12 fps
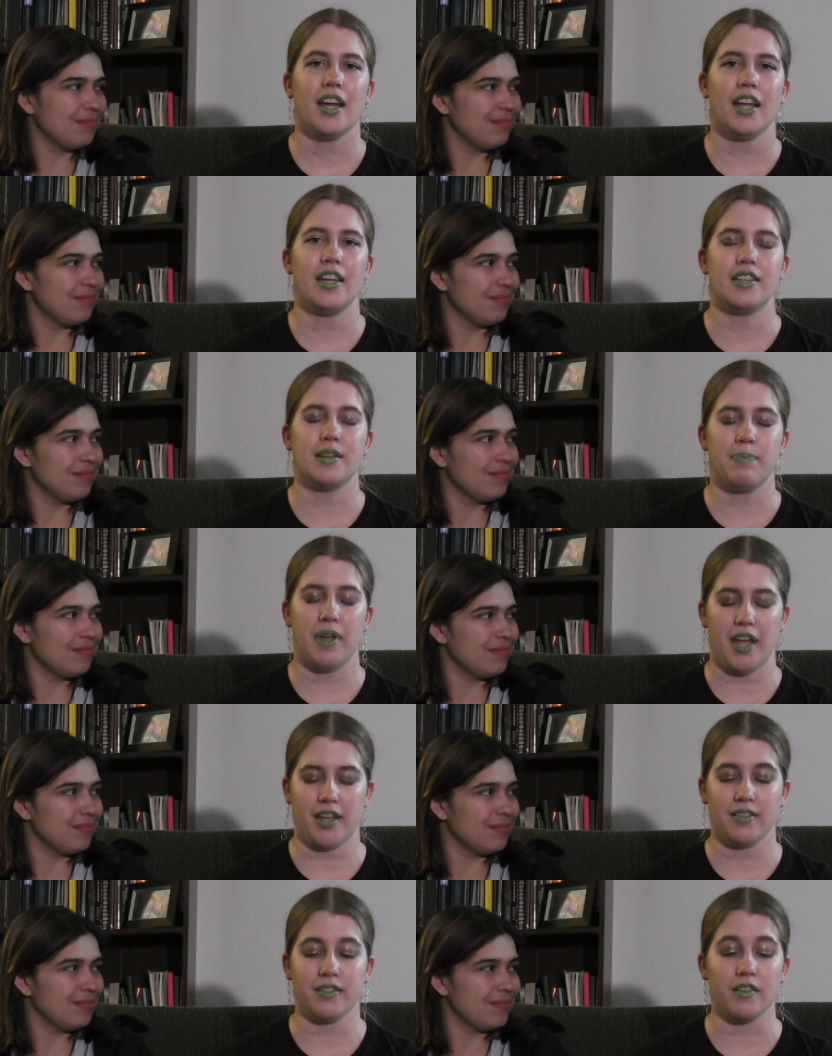Speaker 1: it
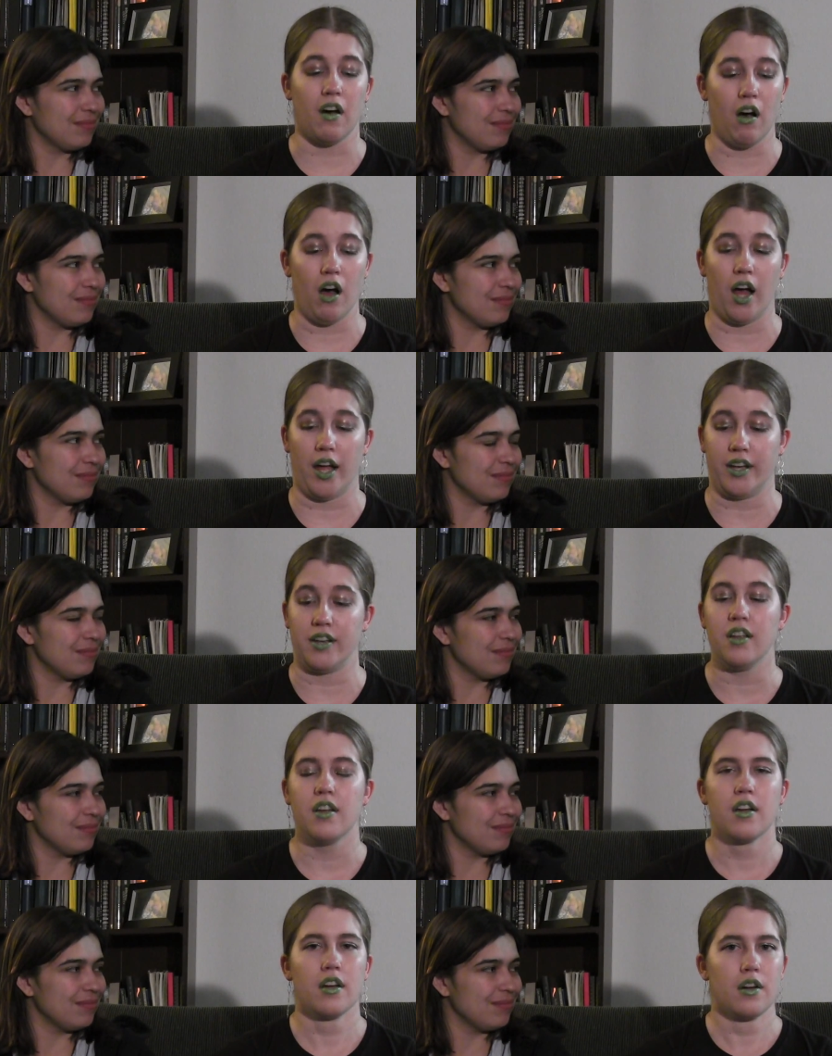depends on
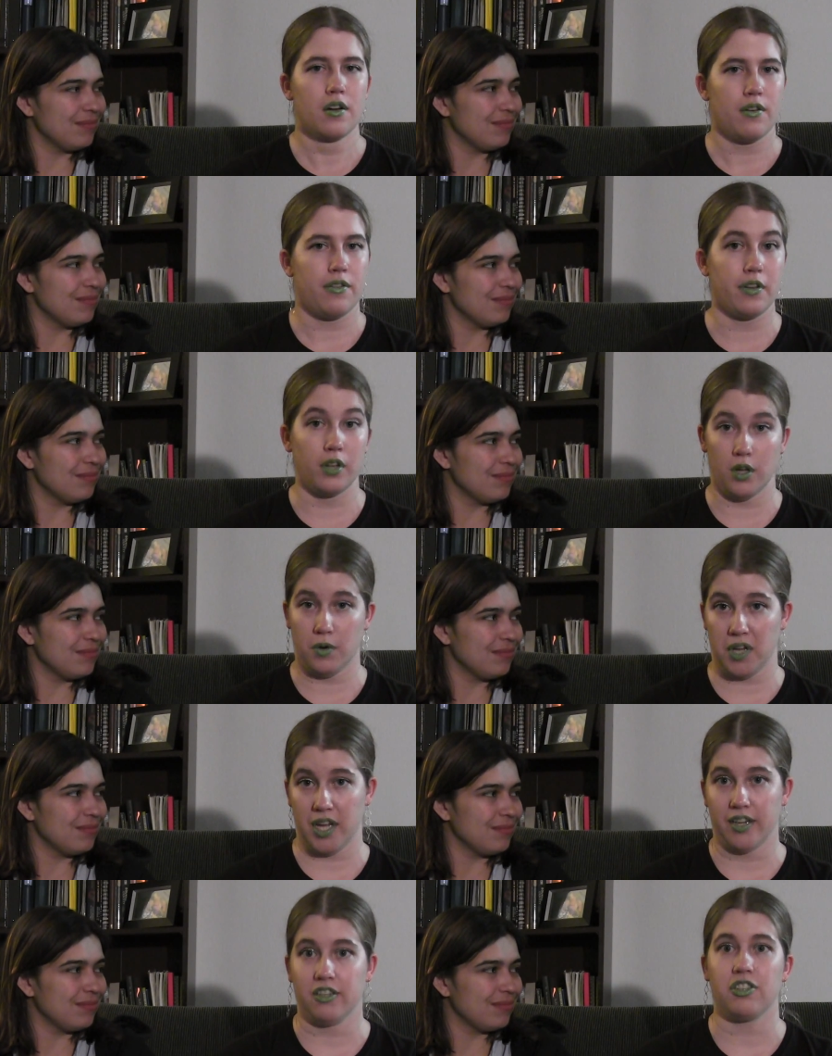the
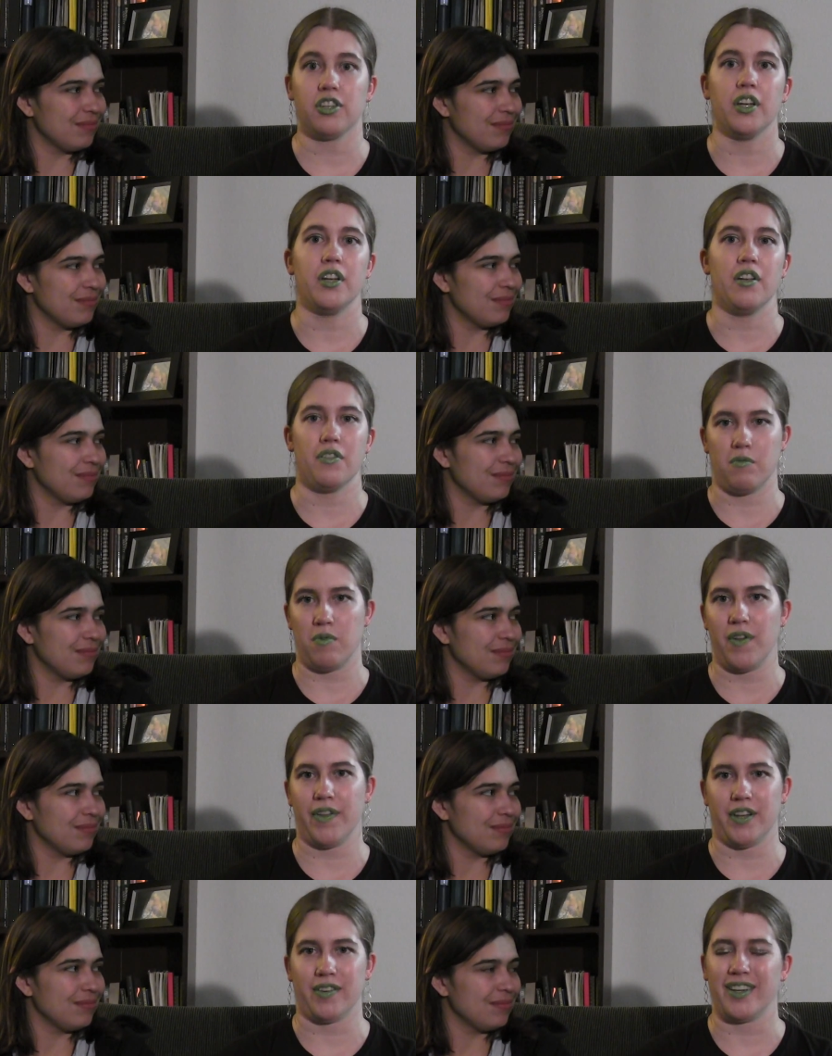location, the
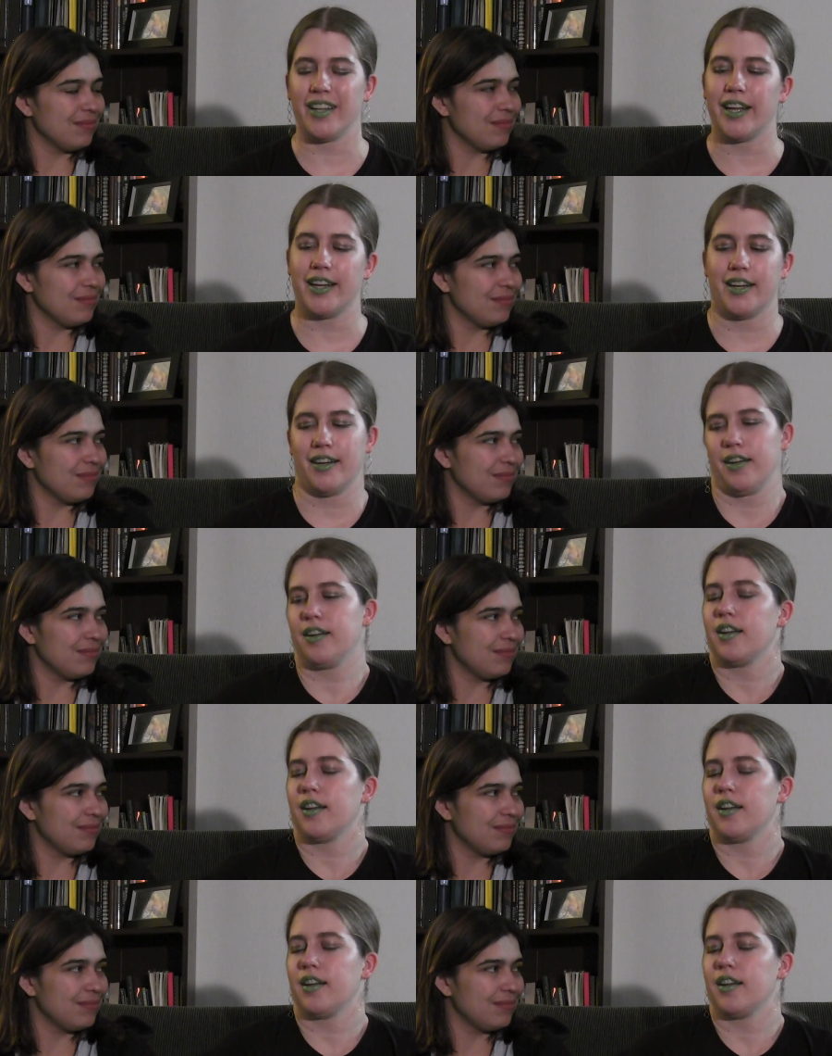one that you're like.